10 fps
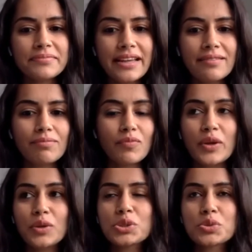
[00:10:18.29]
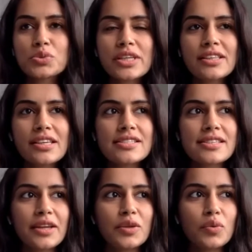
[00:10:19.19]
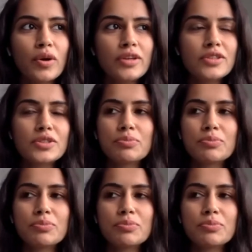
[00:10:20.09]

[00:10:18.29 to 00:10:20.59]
then when you're choosing these, then you want to